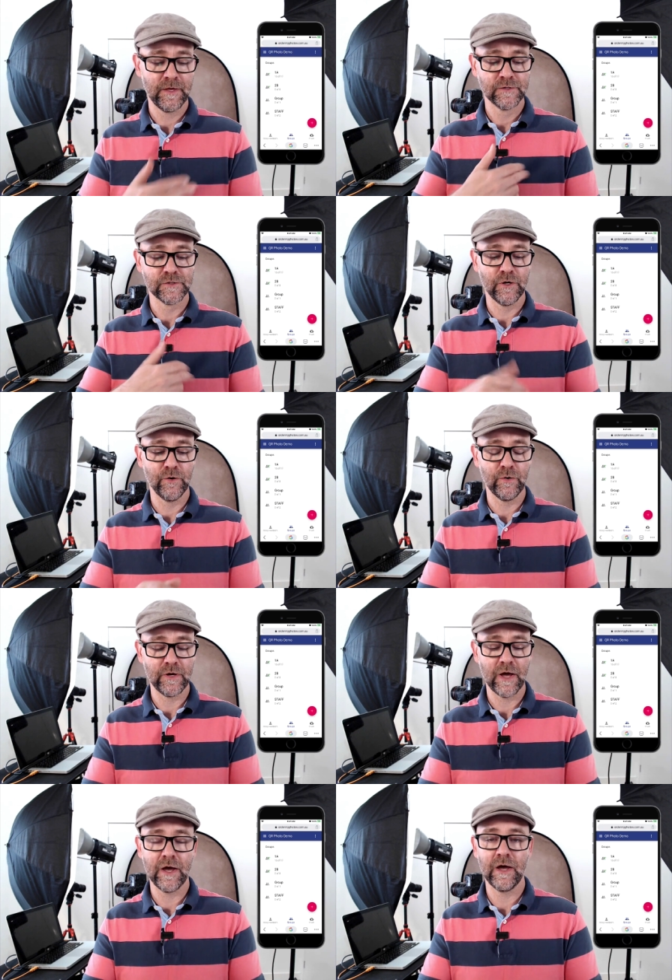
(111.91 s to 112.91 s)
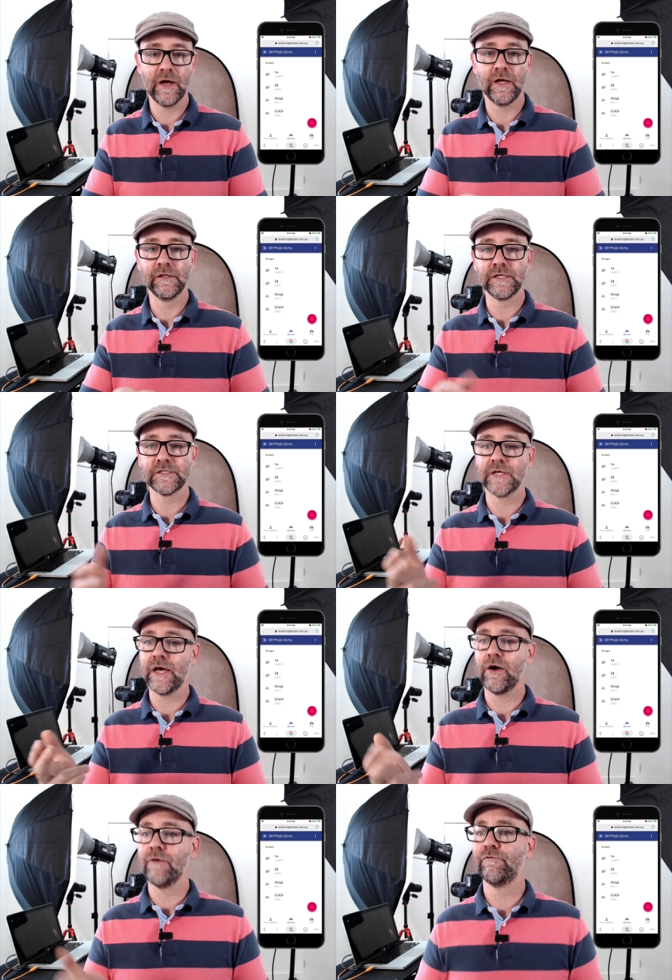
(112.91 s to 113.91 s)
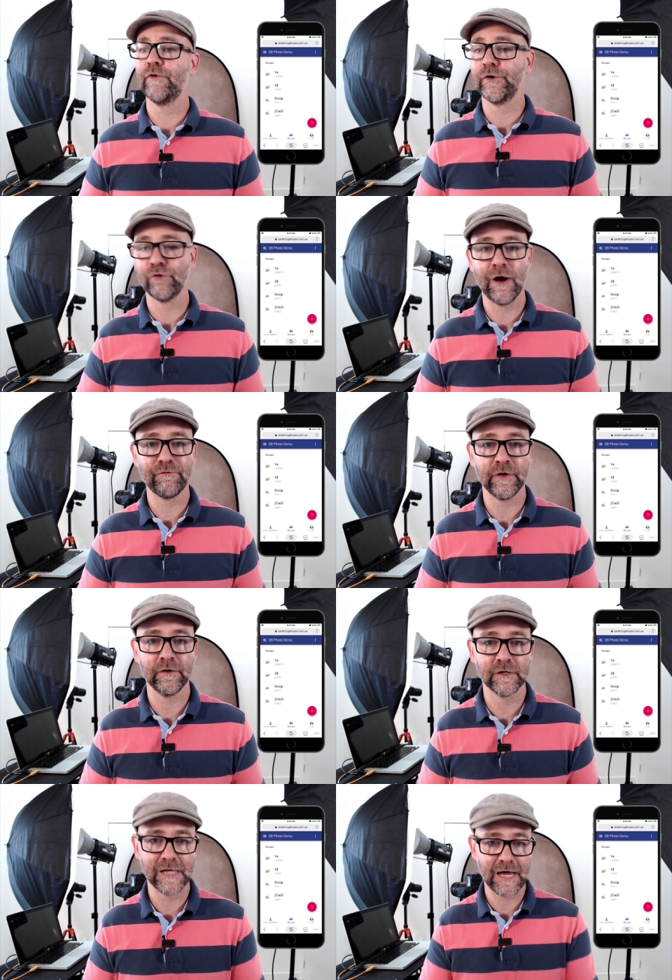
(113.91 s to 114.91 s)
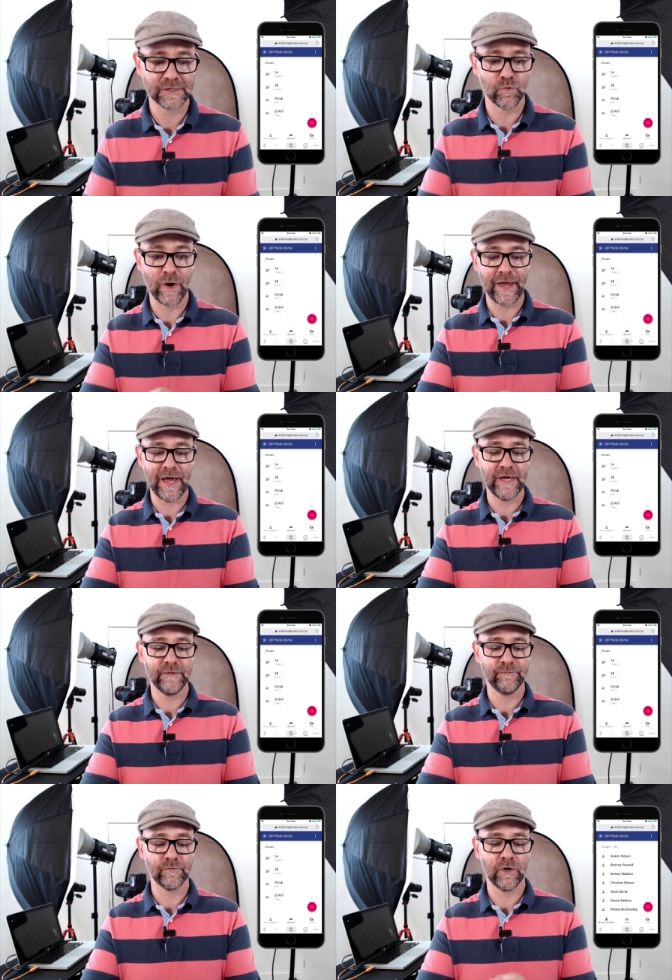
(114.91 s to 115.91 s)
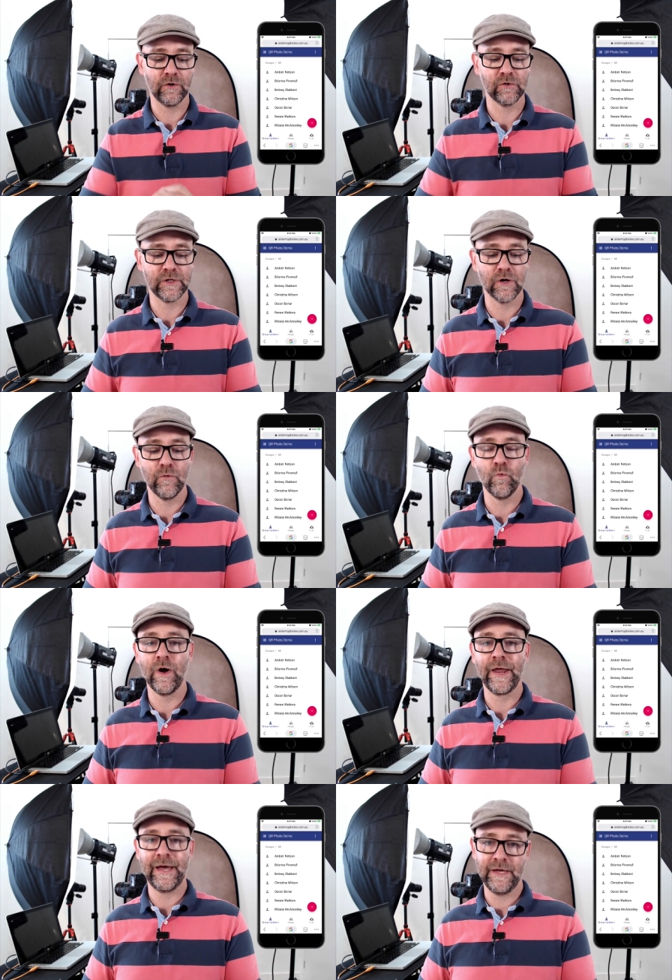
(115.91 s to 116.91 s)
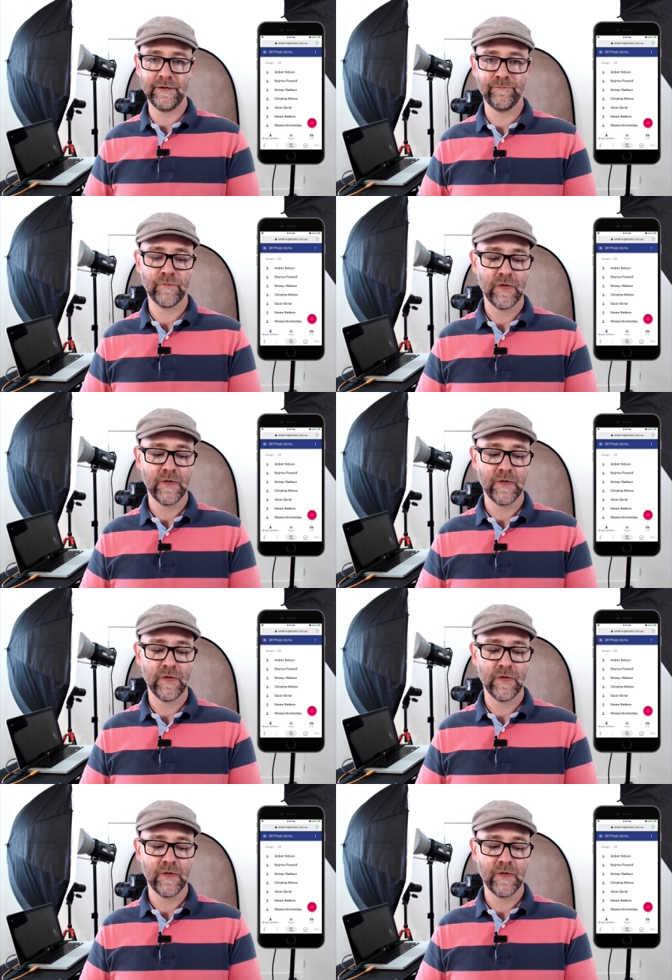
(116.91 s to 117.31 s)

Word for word: So uh, let's say I'm photographing class 1A. I'll click on 1A